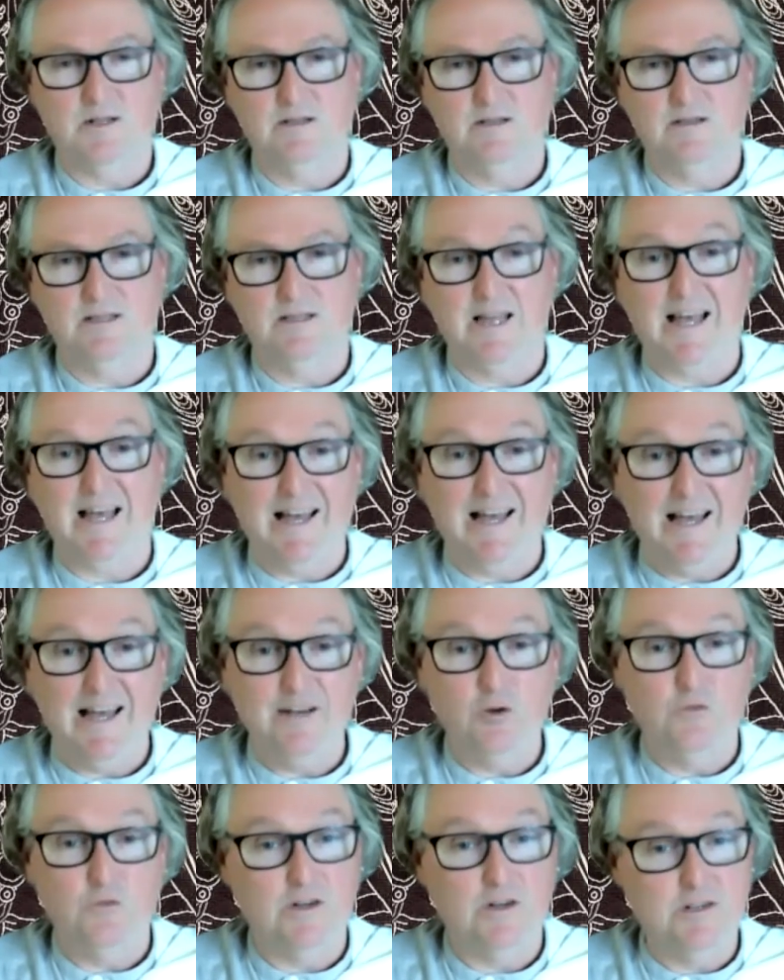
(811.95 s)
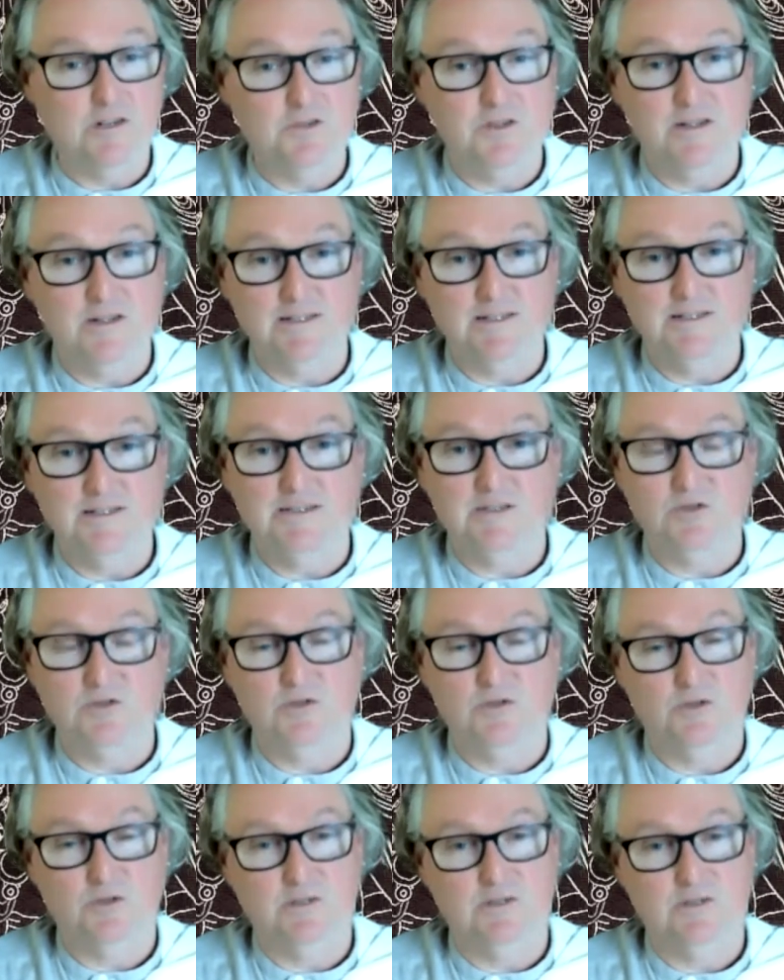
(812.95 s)
the heart of Vajrayana is Guru
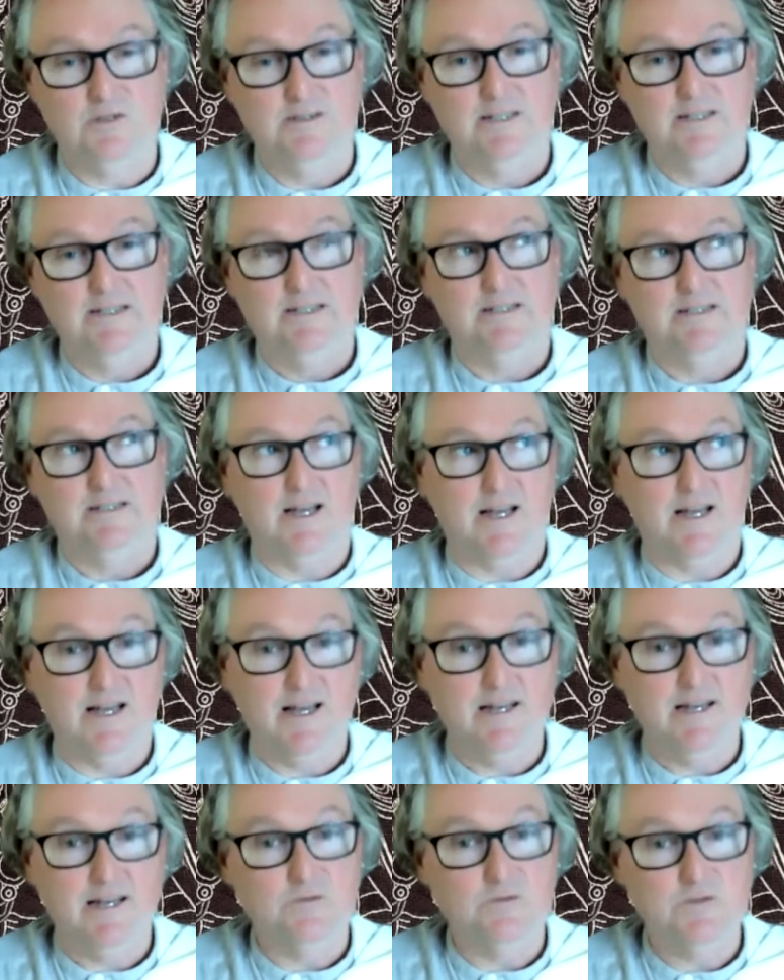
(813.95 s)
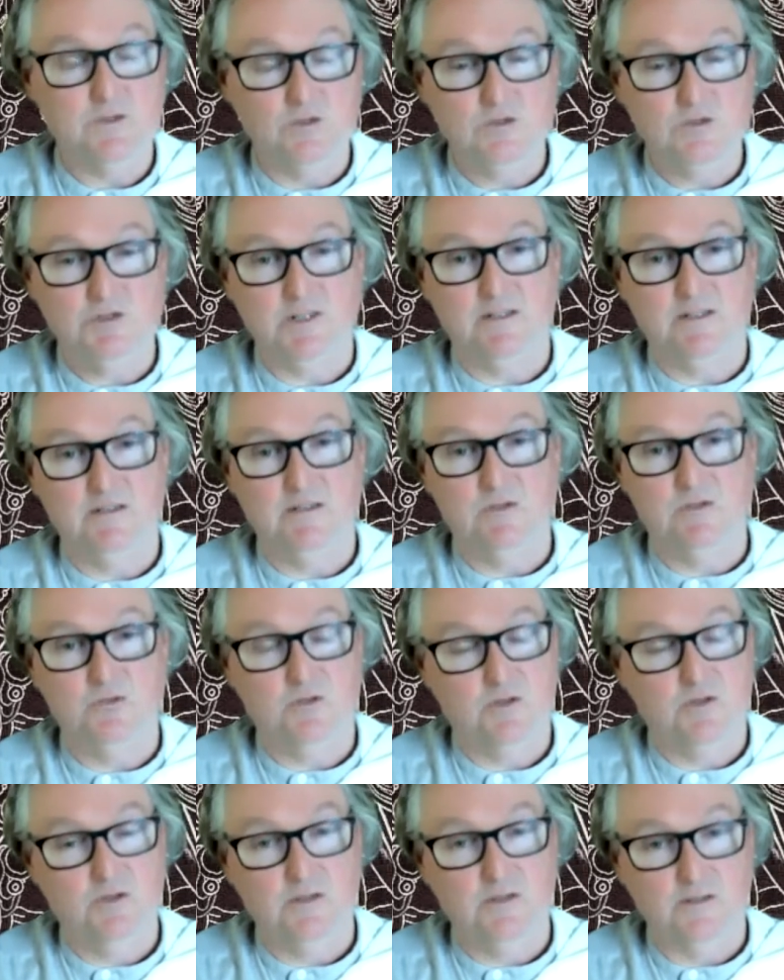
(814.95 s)
Yoga, the heart of Dzogchen is
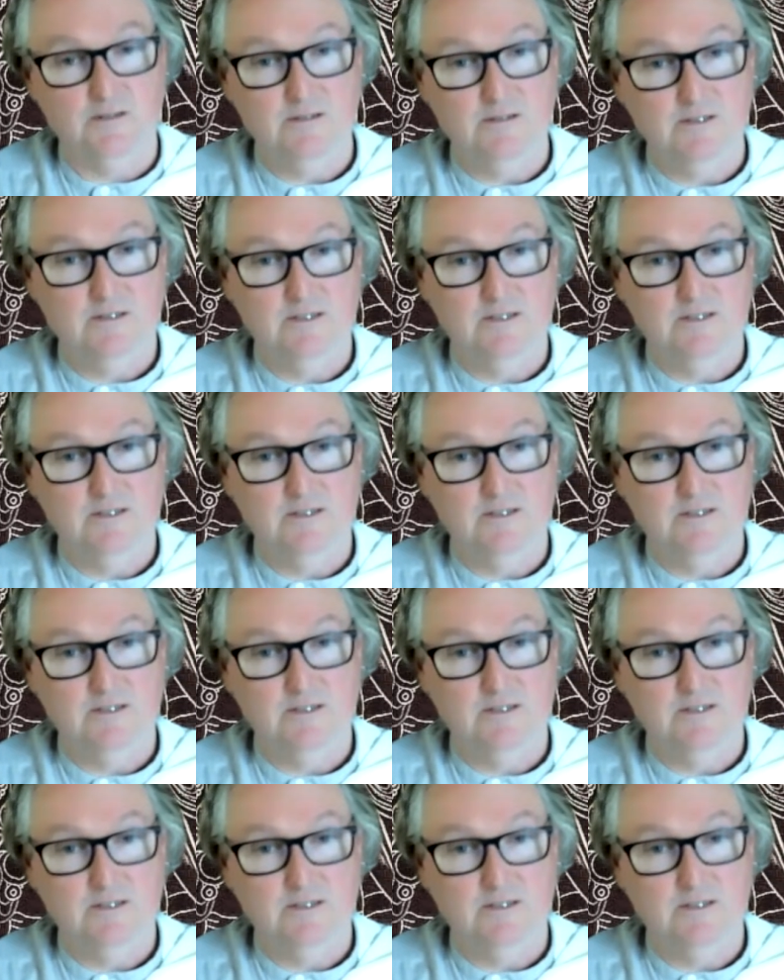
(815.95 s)
Guru Yoga.